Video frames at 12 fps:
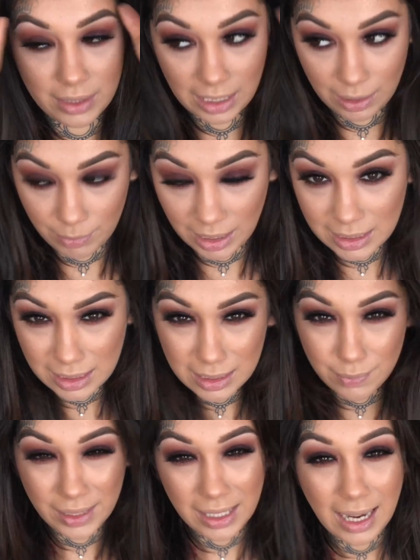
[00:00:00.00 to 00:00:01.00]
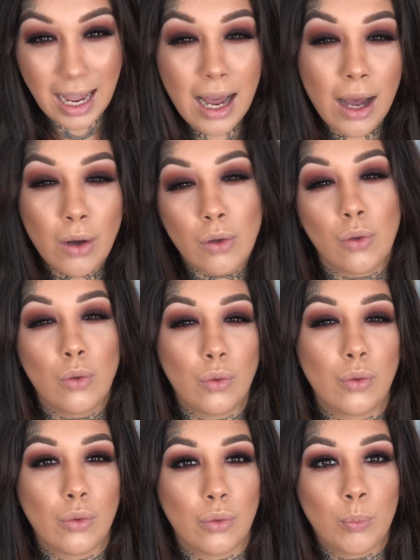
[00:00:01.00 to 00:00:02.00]
It amazes me how
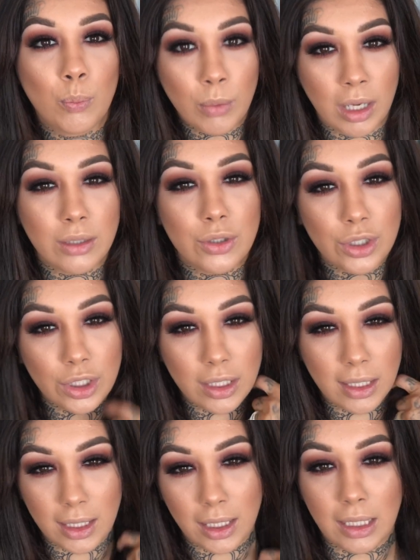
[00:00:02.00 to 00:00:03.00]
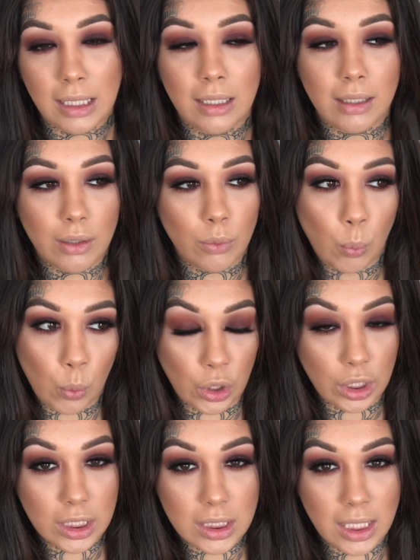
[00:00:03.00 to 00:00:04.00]
much he
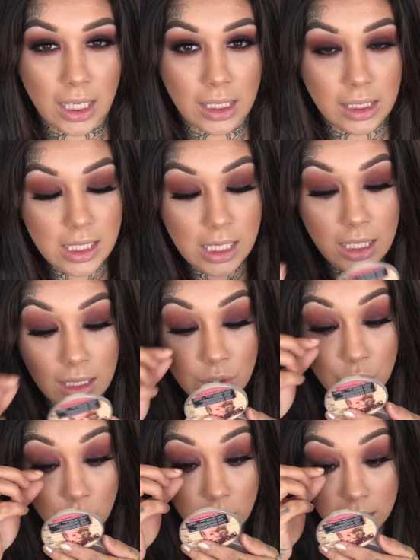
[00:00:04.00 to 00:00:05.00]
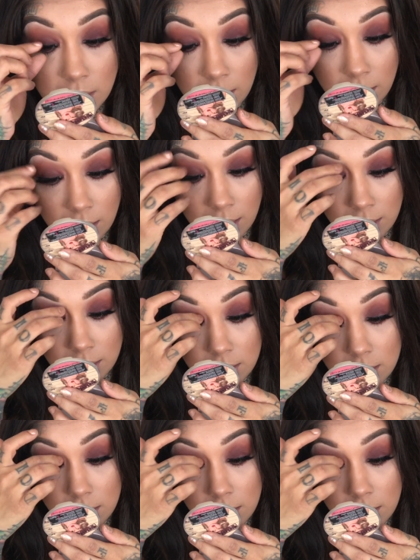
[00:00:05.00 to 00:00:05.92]
works and he enjoys it, and